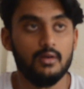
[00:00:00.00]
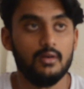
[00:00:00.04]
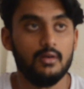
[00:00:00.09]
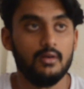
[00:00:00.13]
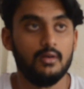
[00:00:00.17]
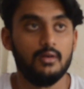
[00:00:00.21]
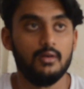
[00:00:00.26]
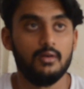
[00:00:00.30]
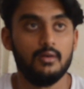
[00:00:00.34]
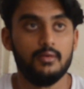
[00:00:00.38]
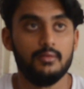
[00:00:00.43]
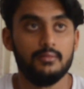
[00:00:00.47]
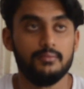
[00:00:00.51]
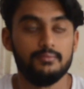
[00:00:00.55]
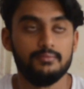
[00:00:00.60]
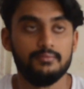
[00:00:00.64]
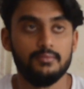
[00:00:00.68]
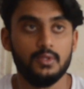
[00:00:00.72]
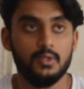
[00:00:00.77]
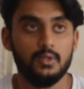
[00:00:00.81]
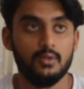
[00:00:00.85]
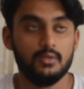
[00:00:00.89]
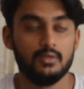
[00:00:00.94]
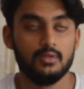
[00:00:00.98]
um,
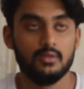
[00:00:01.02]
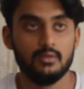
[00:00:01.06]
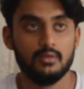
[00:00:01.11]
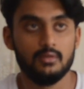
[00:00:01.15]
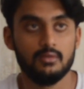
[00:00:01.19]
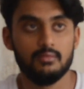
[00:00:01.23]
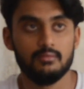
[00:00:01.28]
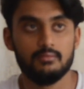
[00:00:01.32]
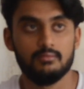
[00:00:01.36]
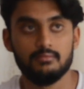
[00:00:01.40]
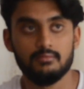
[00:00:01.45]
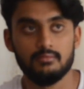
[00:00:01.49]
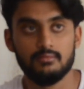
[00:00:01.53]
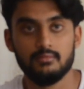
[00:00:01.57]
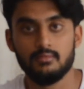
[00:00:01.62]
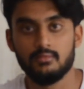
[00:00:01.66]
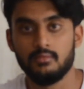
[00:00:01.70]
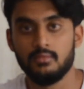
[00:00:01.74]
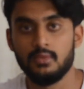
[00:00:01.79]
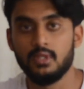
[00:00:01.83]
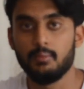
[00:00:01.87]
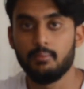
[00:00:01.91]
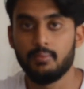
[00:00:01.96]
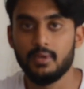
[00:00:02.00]
you know
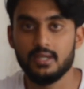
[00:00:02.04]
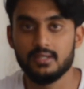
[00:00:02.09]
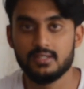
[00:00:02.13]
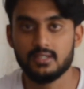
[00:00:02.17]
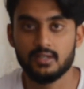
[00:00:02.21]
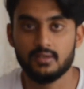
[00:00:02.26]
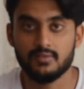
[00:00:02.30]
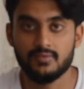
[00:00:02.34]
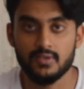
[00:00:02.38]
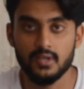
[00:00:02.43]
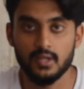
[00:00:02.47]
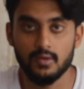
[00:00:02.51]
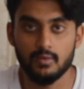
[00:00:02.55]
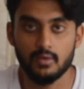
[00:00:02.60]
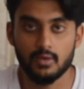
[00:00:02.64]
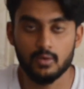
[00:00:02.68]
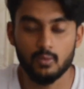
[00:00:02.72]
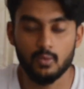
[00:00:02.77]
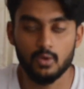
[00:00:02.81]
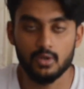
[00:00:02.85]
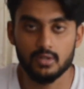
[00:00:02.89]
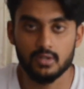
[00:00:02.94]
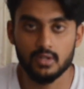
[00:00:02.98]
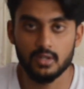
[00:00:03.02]
the the basic flavor
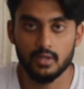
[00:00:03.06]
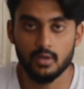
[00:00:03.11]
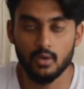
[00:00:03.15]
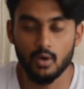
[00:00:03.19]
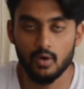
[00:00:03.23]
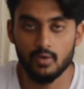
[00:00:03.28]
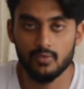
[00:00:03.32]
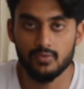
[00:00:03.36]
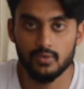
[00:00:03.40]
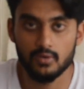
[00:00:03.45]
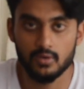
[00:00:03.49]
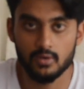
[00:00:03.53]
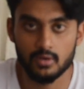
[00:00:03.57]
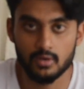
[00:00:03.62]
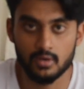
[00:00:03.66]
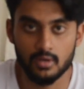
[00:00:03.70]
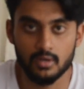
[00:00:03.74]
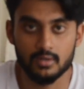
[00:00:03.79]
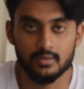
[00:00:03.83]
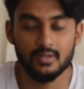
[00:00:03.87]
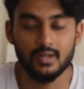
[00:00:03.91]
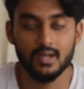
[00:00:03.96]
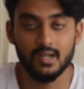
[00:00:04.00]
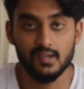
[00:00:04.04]
what they offer,
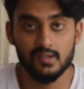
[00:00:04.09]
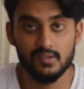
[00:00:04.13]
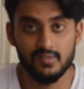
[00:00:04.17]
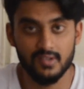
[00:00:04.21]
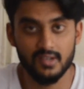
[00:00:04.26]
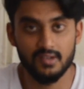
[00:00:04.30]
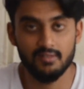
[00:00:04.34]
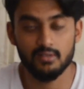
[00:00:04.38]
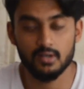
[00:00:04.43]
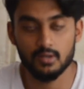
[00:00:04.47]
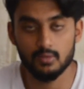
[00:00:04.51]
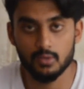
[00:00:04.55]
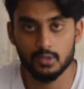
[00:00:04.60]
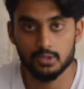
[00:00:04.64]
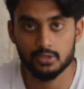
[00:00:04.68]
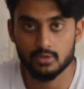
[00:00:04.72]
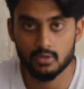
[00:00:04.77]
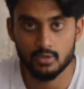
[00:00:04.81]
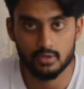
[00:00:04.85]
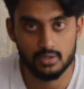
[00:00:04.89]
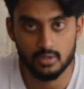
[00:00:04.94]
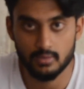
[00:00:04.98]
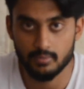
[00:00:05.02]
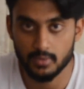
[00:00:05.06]
the unfavored
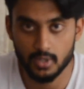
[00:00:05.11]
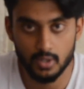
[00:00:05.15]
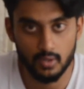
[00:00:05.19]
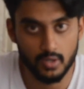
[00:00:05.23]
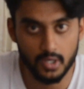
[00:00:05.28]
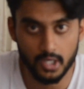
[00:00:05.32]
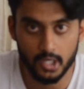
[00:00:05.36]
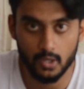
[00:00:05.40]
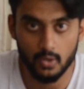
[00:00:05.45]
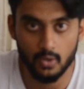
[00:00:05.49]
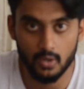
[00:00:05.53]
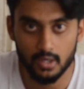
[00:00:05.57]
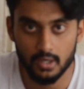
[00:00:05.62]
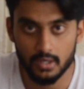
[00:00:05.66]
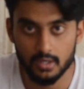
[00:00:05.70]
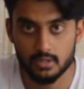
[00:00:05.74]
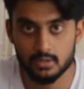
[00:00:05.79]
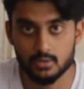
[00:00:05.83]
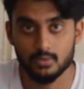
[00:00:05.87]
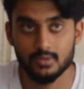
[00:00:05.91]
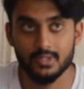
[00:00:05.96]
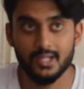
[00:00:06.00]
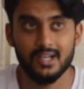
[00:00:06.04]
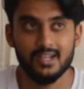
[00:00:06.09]
version or something you can call it.
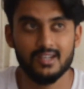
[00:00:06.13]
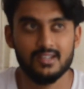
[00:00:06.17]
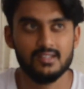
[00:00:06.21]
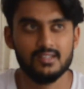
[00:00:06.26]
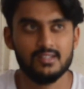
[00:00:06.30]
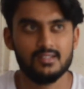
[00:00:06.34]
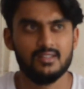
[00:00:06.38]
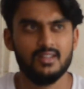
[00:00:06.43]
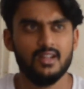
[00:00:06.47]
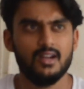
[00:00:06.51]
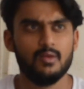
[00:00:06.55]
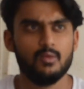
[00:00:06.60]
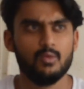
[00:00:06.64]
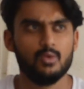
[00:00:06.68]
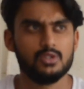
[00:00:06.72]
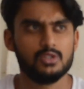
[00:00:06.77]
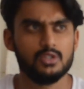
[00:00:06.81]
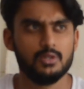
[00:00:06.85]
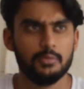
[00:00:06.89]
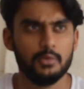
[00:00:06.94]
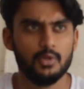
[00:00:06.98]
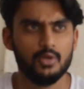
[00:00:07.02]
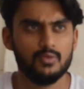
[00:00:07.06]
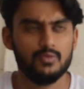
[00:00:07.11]
So that is that was
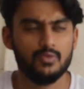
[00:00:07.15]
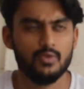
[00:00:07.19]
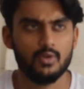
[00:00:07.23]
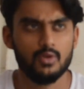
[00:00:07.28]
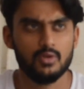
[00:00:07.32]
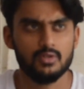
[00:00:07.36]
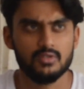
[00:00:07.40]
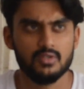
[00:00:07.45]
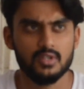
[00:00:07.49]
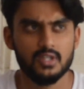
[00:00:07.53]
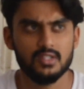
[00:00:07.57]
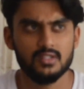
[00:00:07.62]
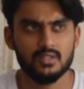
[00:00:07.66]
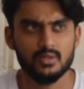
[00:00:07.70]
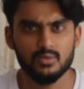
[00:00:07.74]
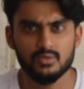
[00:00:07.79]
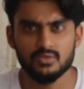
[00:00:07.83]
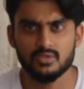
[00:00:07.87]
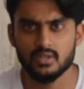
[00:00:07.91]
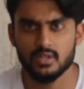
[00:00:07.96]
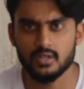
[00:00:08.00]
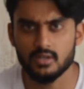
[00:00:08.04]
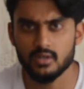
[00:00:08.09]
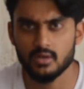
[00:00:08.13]
about for
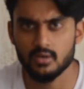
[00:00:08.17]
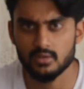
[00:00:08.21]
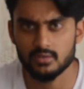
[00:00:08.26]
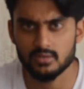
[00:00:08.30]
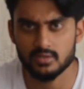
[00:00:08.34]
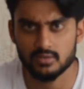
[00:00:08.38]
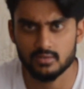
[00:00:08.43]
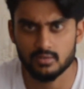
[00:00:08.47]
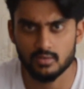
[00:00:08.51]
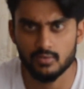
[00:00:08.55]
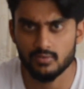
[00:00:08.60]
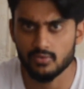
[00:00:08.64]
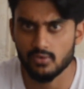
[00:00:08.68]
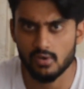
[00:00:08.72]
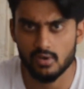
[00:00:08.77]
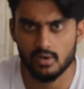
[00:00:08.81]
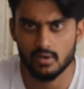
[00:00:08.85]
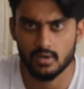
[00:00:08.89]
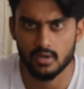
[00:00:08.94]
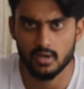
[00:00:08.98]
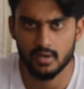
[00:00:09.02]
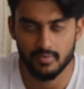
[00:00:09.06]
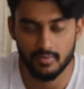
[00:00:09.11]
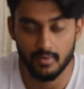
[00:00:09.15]
3,300 or
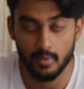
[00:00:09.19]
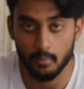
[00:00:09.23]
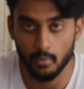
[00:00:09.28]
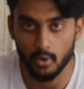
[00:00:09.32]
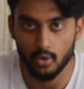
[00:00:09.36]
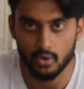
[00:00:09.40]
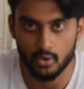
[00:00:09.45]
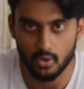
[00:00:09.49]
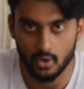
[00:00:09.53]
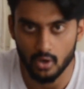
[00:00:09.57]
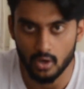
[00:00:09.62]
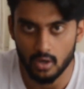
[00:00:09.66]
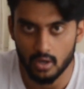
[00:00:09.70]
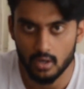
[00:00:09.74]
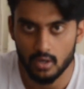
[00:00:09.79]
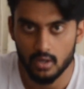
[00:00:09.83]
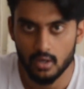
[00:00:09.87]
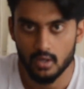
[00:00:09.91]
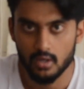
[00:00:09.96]
3,400 if I'm not wrong.